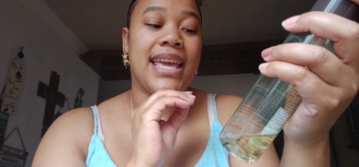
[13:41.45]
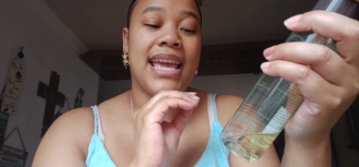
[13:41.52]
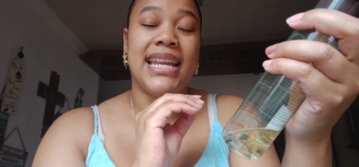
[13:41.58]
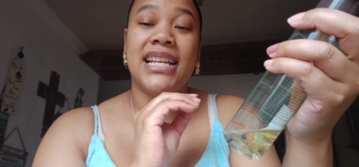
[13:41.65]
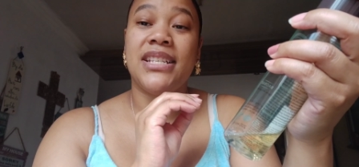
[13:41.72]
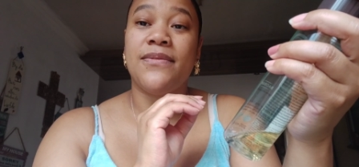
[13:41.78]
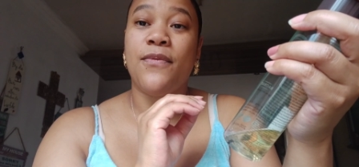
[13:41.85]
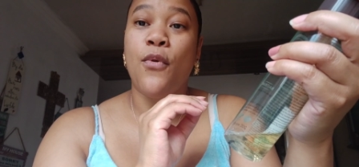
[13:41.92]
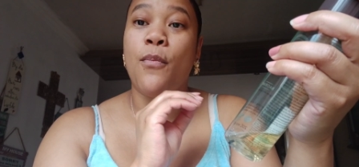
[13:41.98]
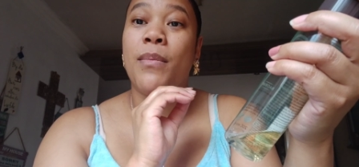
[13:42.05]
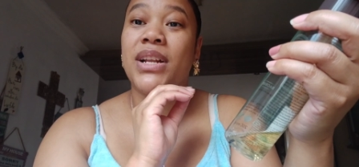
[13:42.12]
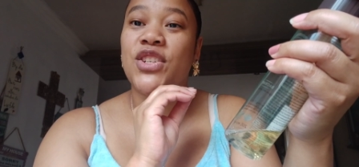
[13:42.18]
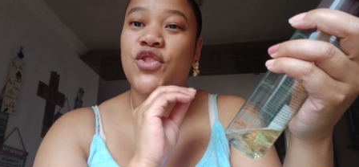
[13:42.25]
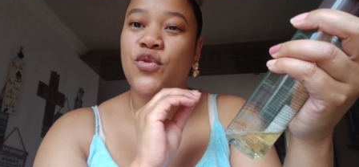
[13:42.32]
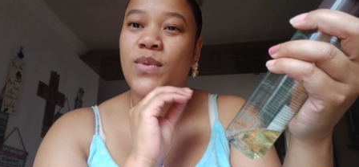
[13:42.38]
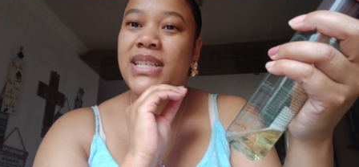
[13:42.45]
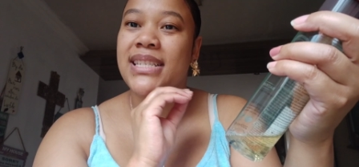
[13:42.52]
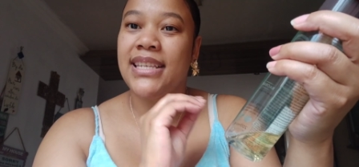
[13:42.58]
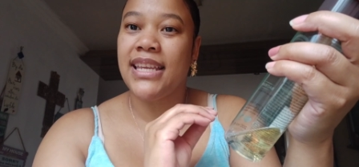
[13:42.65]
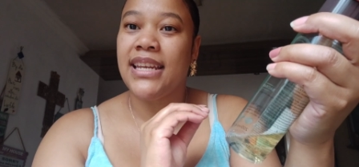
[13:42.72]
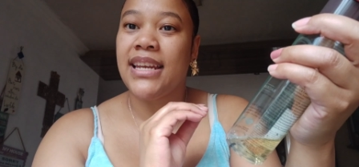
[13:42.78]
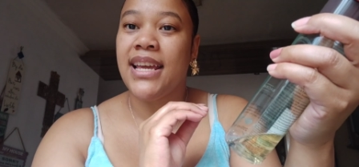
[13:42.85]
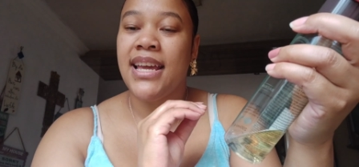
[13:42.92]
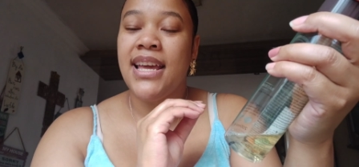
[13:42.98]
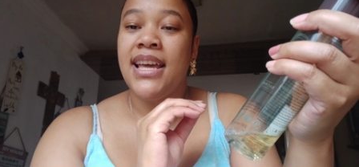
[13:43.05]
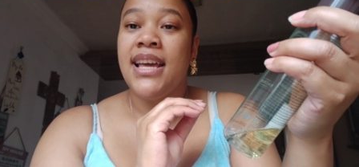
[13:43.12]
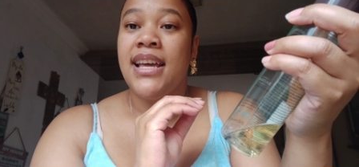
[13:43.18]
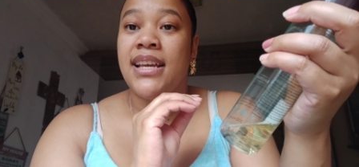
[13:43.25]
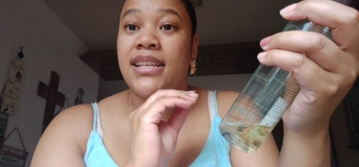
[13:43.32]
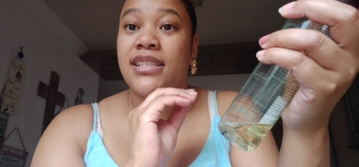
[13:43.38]
and it's for mature skin
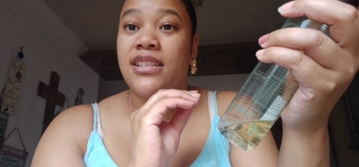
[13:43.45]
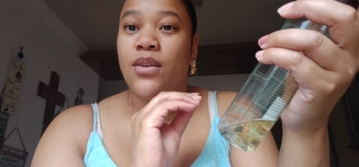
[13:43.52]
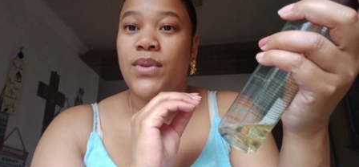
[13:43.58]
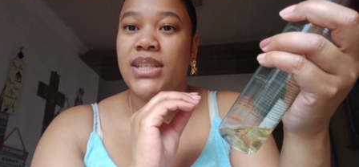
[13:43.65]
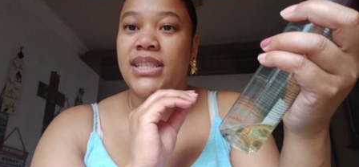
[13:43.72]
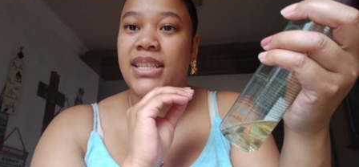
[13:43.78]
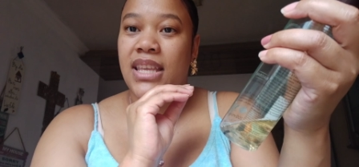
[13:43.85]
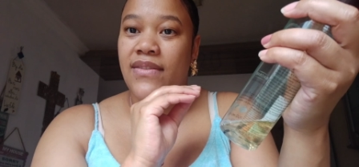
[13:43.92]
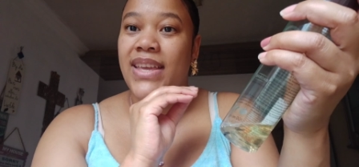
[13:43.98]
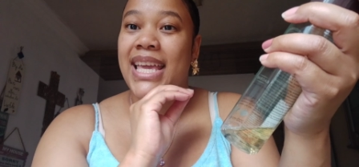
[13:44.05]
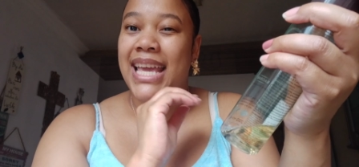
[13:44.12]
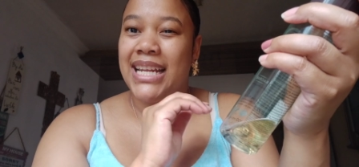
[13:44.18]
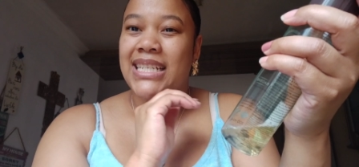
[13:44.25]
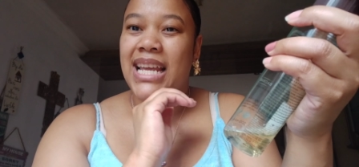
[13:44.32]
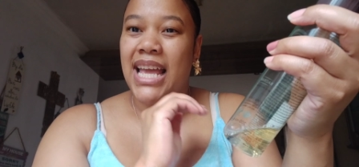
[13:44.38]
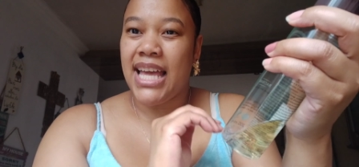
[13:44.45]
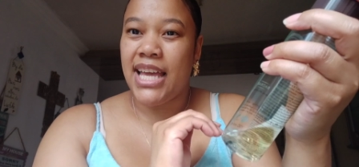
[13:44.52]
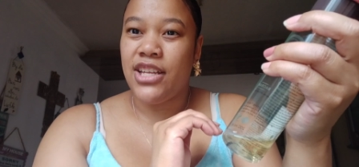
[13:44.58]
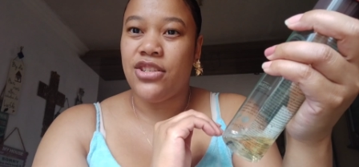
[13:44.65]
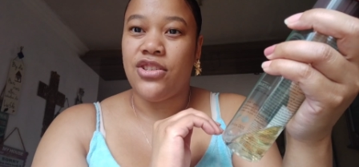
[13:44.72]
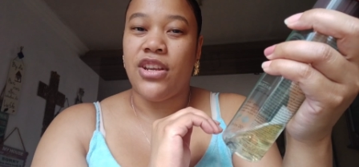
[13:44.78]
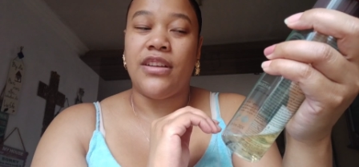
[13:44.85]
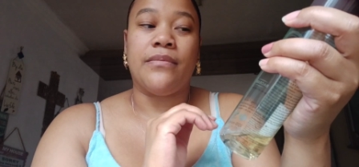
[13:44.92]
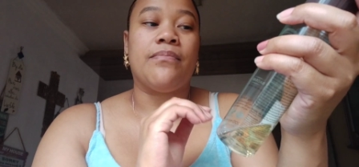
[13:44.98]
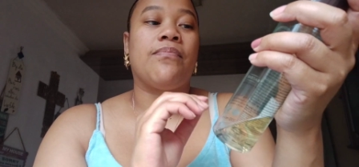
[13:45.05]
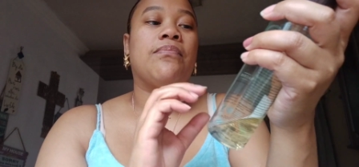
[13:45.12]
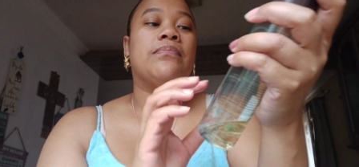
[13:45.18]
so it's giving anti-aging